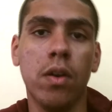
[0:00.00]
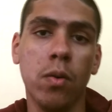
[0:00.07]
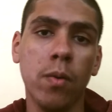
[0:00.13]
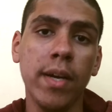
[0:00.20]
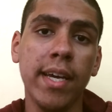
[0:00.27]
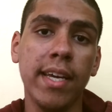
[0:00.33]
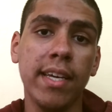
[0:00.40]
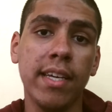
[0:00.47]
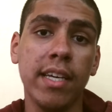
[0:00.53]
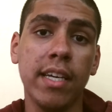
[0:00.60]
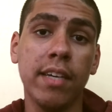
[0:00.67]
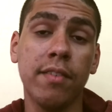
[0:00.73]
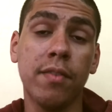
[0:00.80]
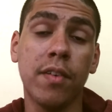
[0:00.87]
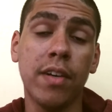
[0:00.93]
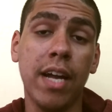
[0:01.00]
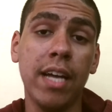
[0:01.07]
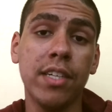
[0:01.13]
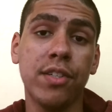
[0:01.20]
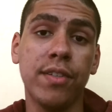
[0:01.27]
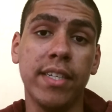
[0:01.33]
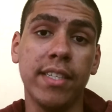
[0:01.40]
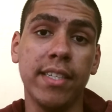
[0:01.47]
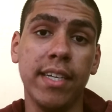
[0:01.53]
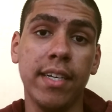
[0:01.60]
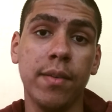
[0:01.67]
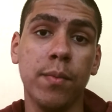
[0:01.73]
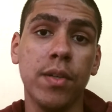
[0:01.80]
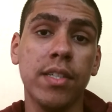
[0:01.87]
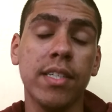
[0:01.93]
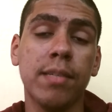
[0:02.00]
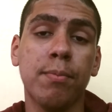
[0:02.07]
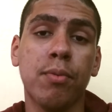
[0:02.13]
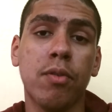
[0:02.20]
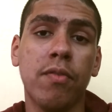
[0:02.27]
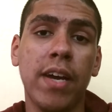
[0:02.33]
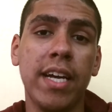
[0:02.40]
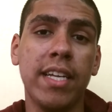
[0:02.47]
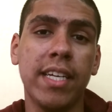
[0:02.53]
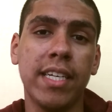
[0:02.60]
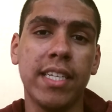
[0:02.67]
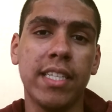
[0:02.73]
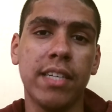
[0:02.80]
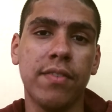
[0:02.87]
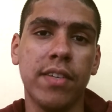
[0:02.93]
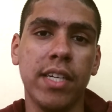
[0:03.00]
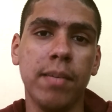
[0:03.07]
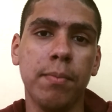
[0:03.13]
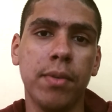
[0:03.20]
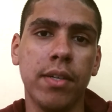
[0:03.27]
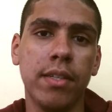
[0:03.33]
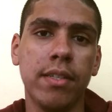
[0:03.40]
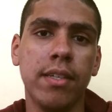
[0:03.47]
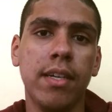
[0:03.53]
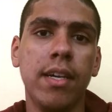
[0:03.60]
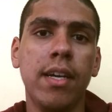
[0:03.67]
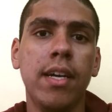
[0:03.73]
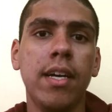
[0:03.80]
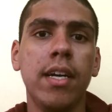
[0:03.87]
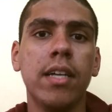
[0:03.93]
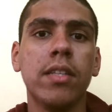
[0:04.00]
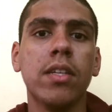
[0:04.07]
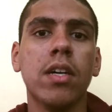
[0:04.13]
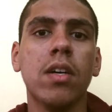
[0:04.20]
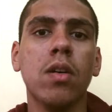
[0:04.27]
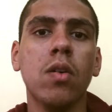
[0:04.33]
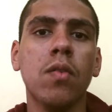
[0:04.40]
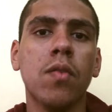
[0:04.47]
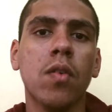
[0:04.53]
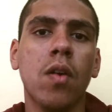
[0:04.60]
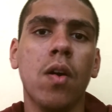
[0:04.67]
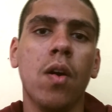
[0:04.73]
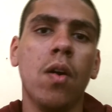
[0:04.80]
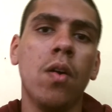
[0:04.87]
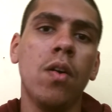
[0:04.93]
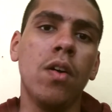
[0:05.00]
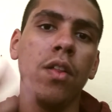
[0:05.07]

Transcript: in a way, if we're not tricking it, we're just providing it a different input. There are overall